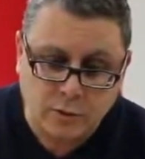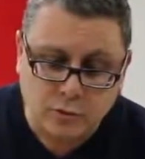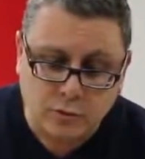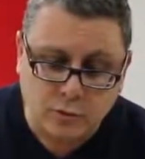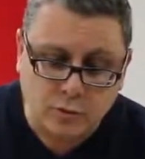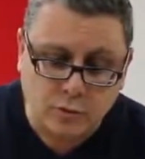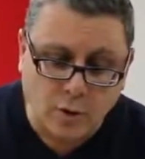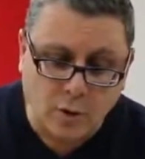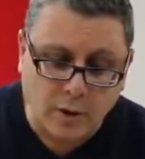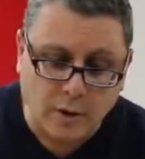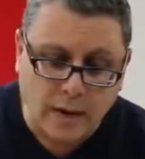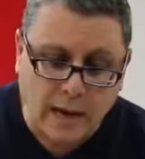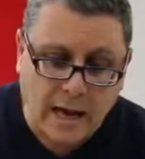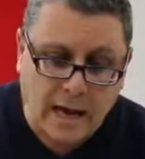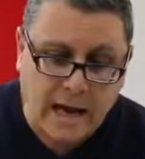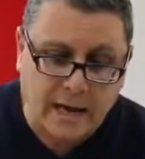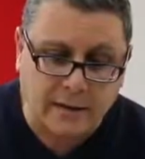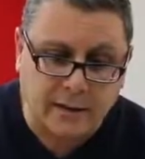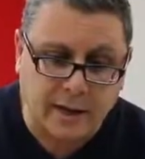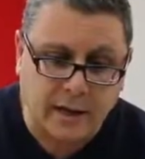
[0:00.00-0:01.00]
Do not
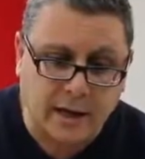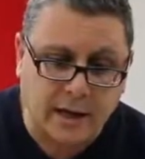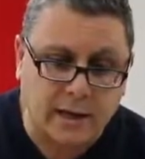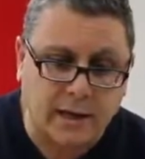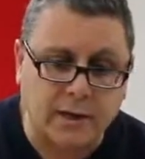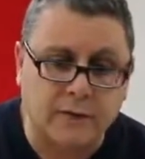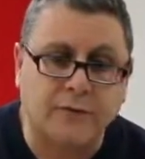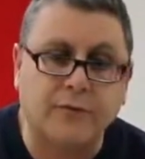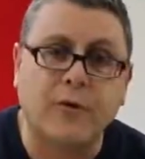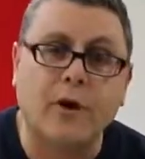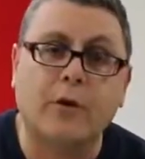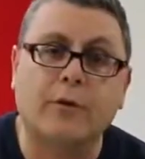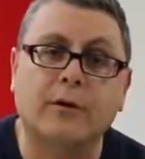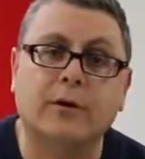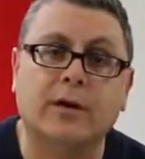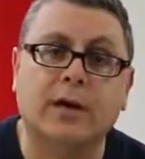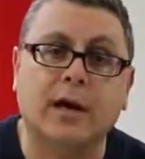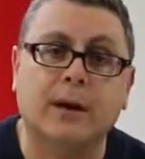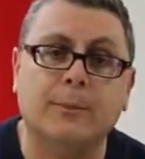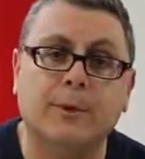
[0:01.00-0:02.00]
add any
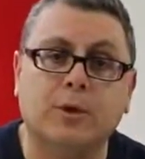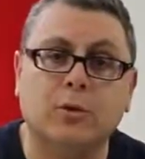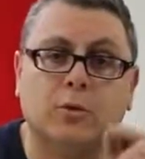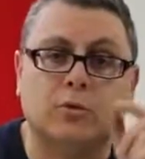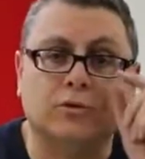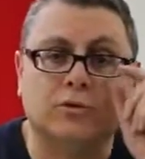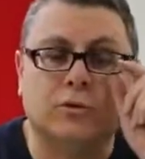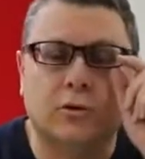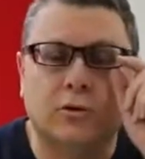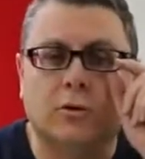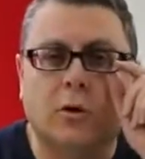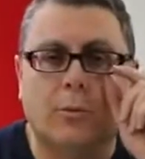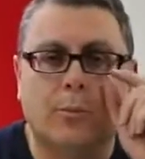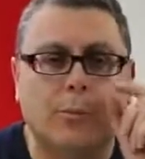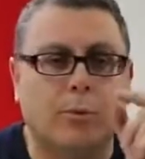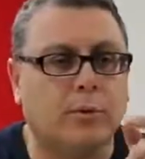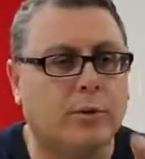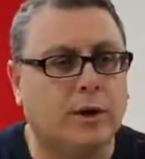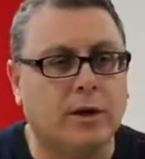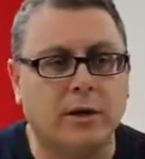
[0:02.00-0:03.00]
foreign chemicals. Do not
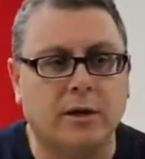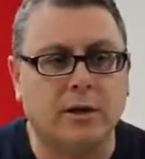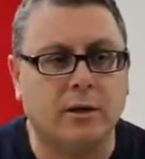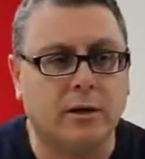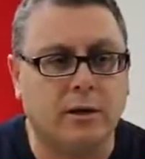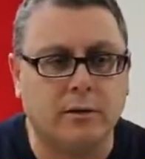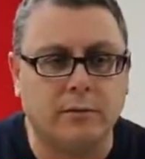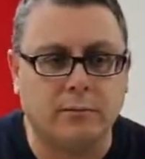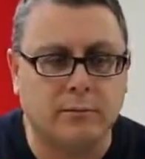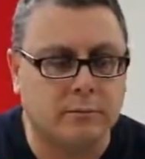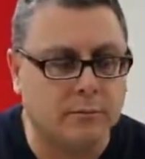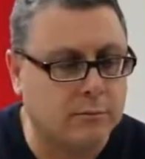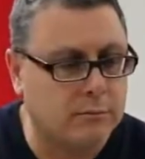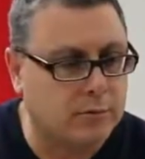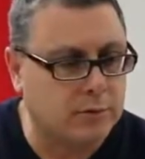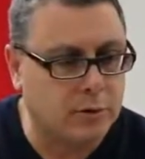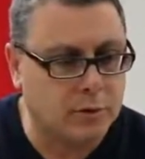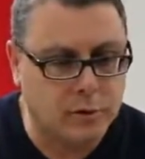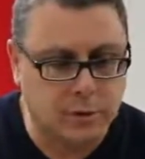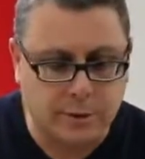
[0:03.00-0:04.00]
put any
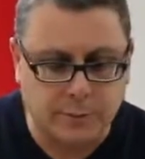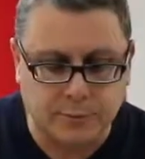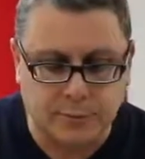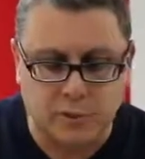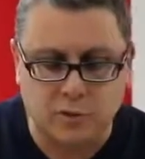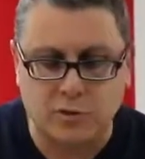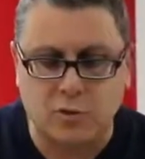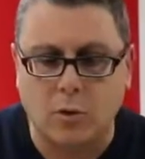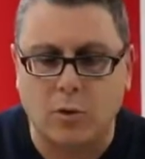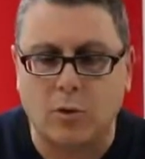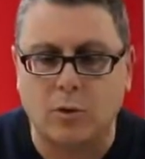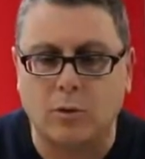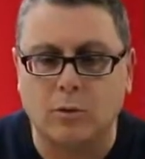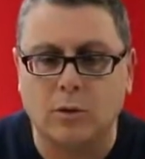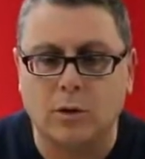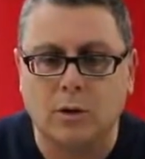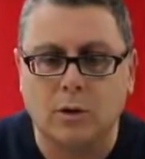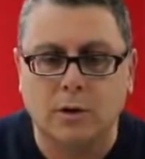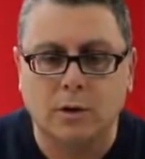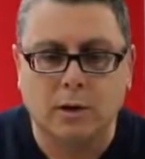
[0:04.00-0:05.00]
eucalyptus
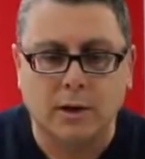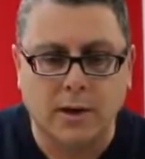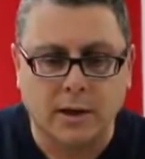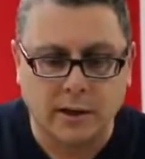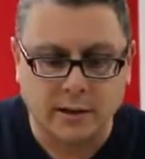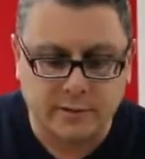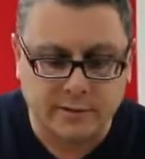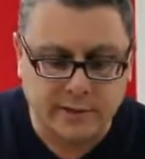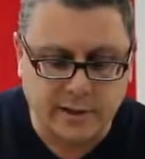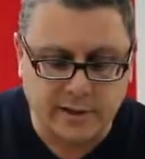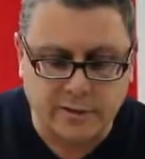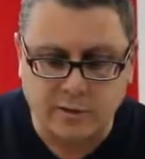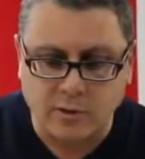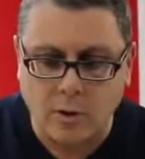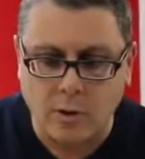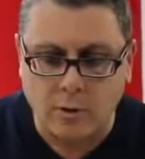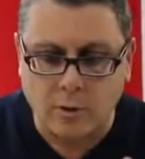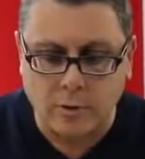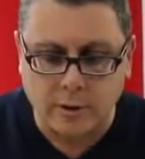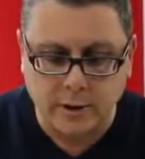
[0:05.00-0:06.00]
oil,
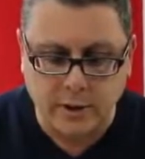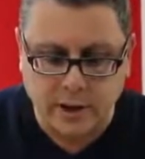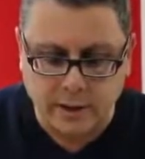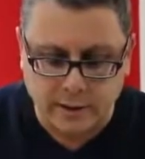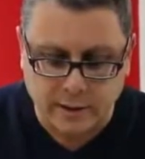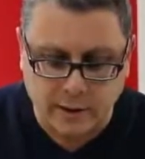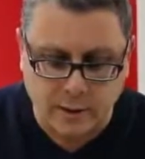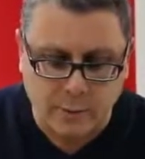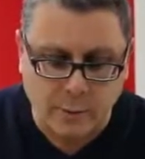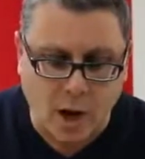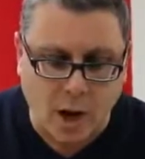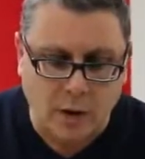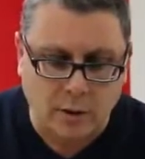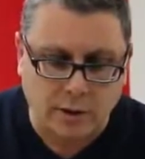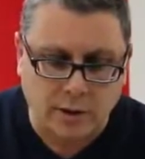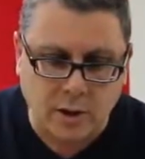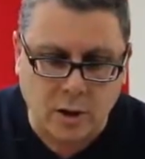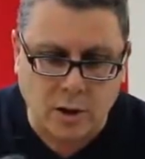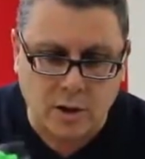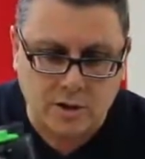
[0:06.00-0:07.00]
Dettol or any other chemical.
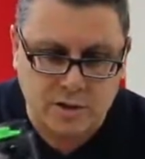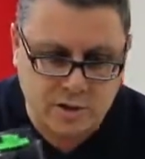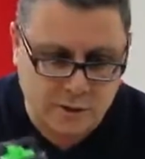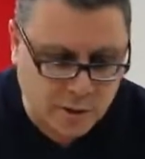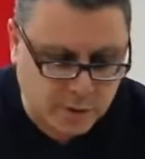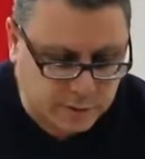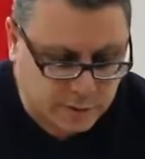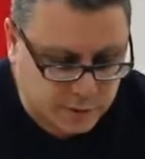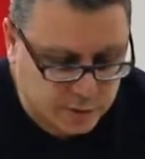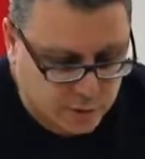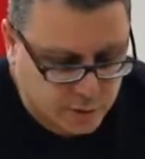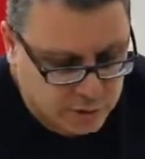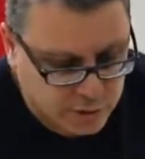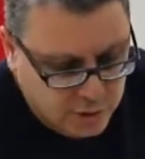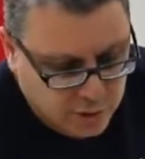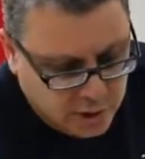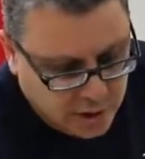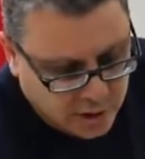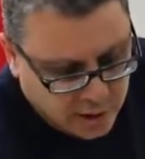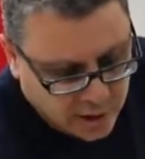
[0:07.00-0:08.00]
Only Hizero
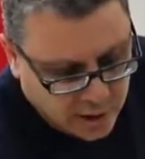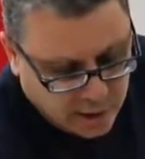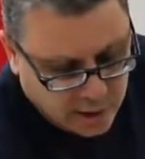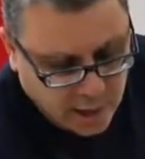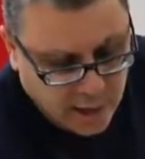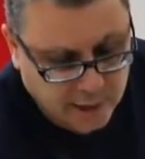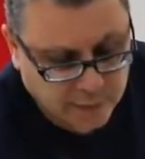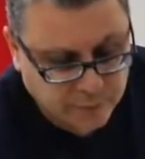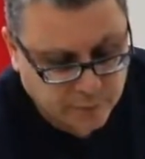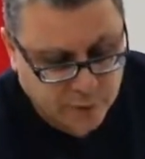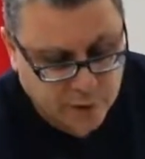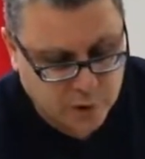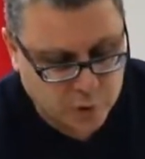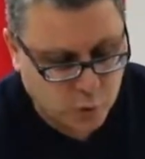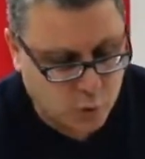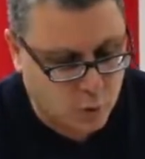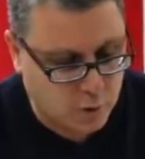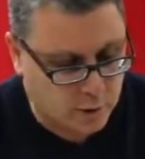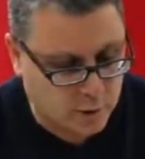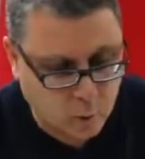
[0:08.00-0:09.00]
detergent in there and fresh
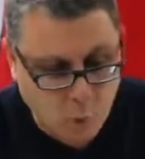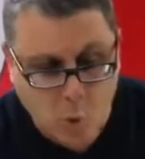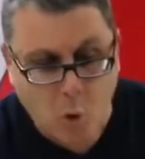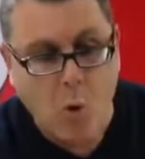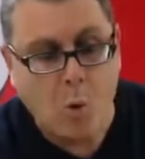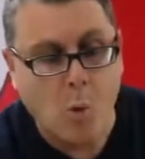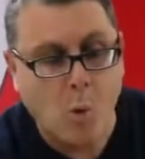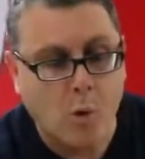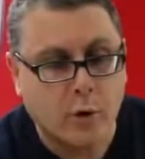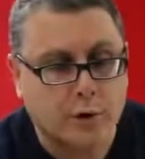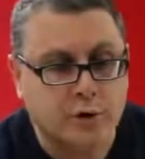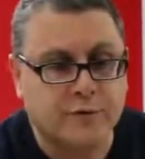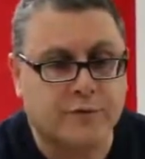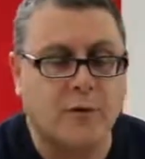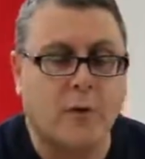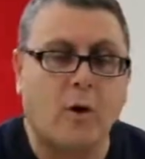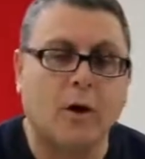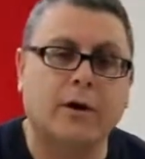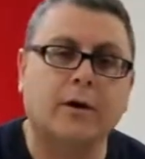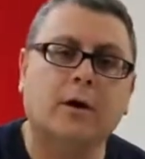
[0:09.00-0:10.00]
water. Warm water is
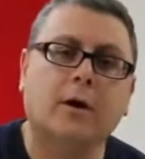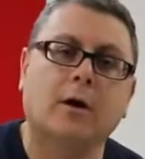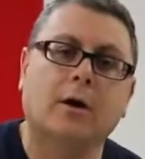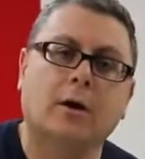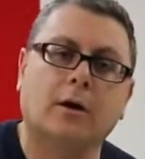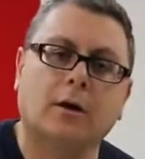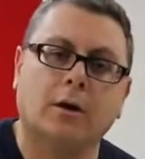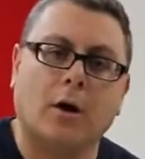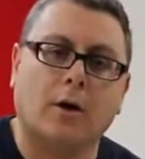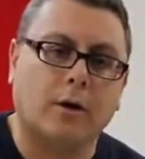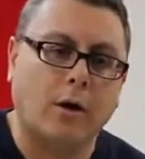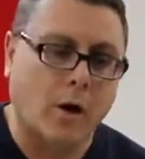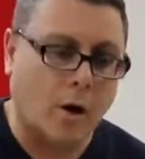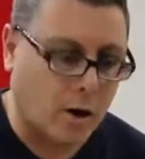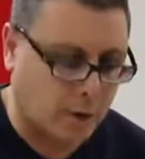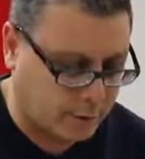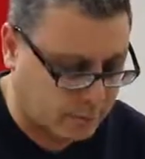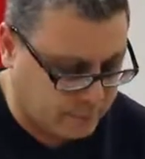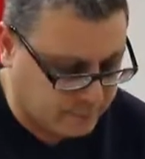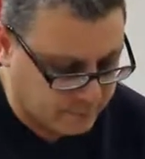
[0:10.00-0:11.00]
fine, not
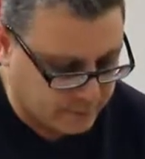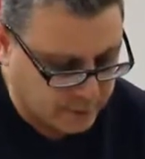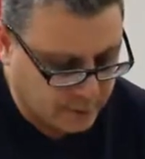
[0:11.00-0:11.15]
hot.